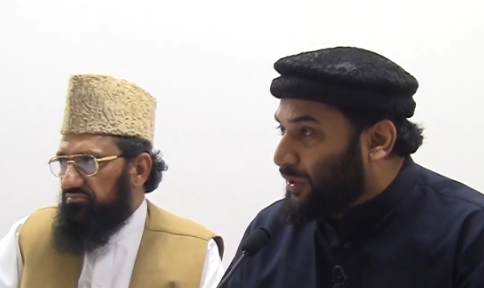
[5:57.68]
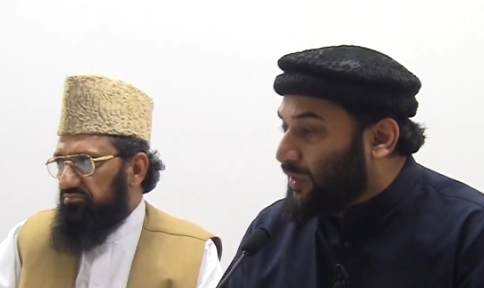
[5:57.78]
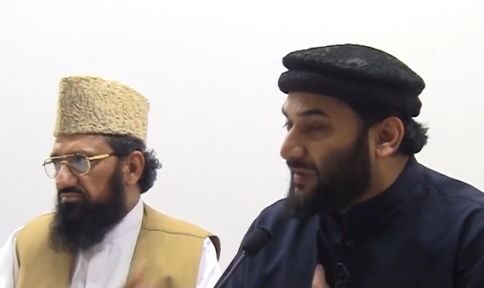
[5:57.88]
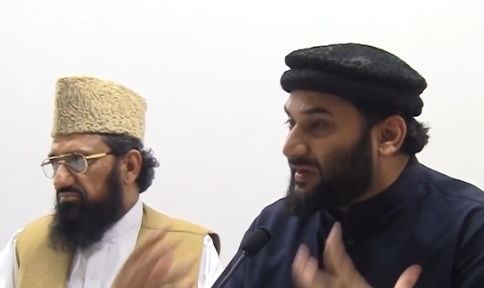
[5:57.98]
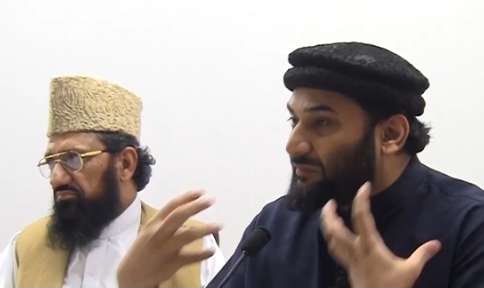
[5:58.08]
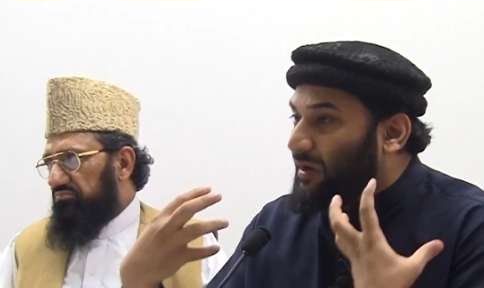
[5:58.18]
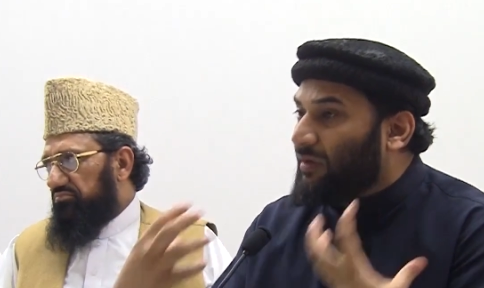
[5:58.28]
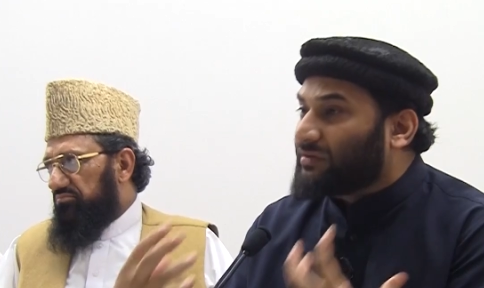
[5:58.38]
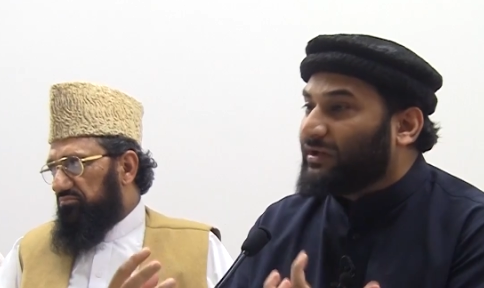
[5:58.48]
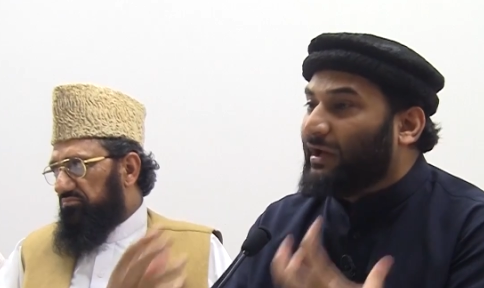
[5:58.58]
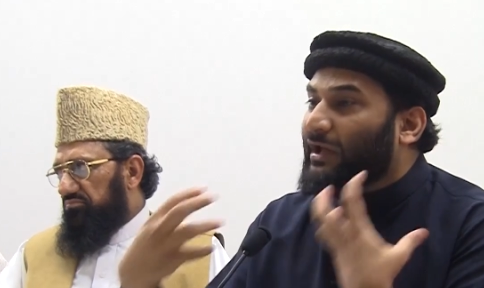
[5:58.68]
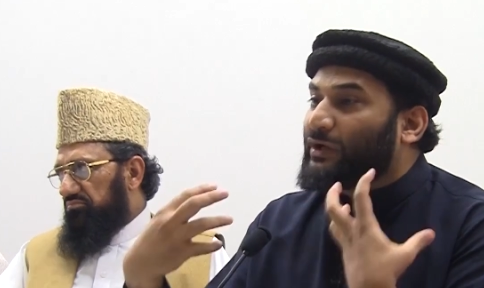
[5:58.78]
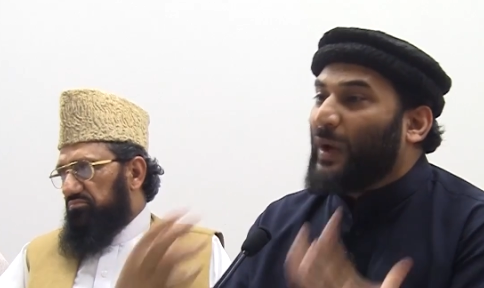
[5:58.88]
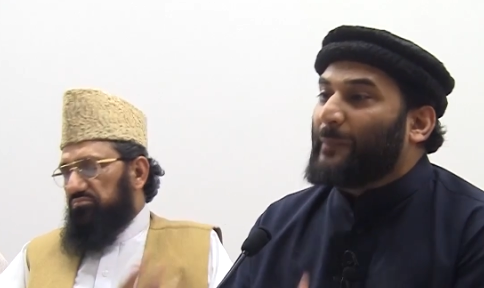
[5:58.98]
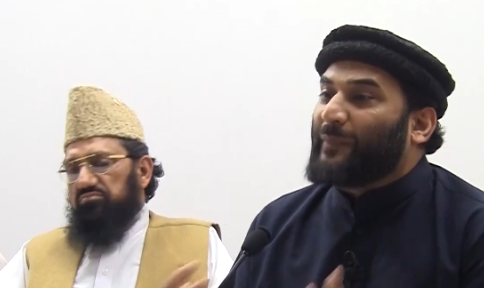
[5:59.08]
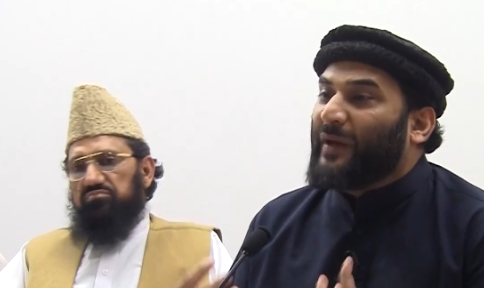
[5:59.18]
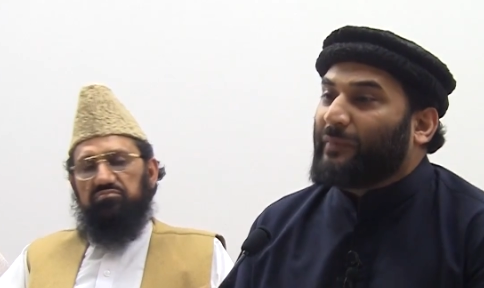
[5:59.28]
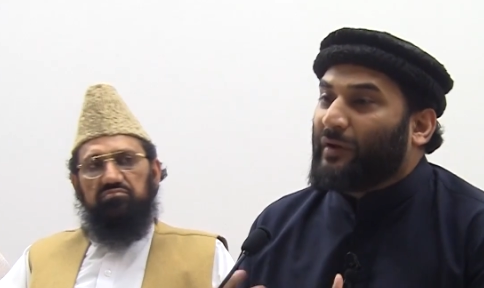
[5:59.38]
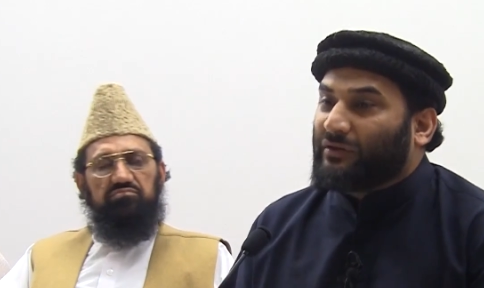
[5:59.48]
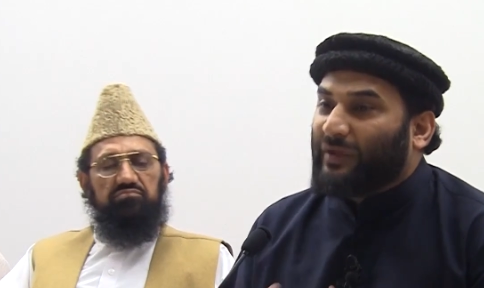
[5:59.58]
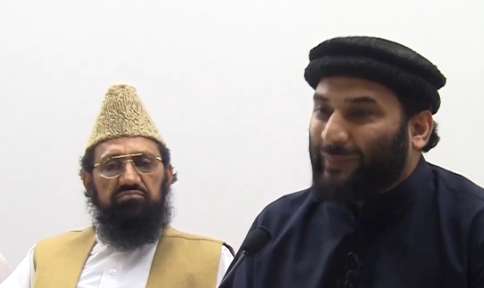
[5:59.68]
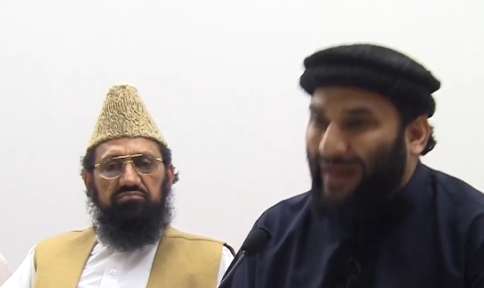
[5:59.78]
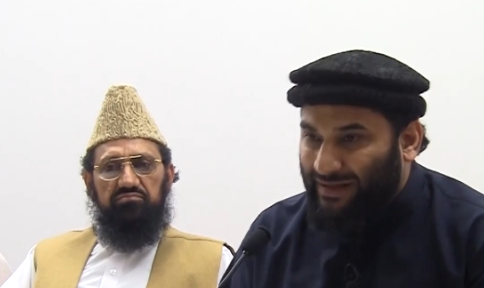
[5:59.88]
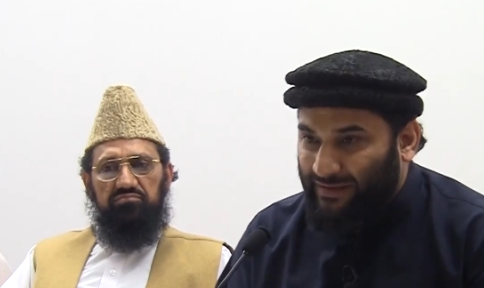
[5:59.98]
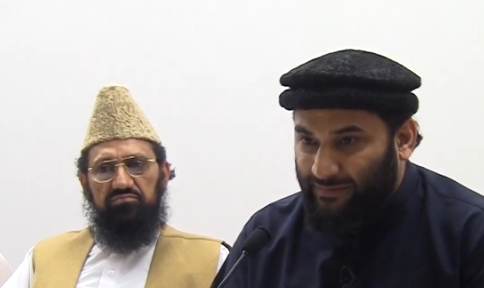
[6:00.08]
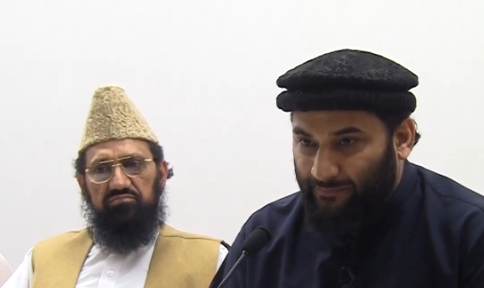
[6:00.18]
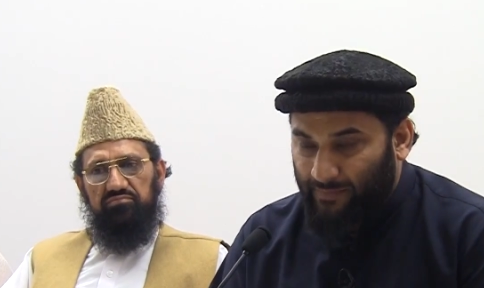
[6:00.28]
Speaker 1: who were the most ill-equipped people on the planet.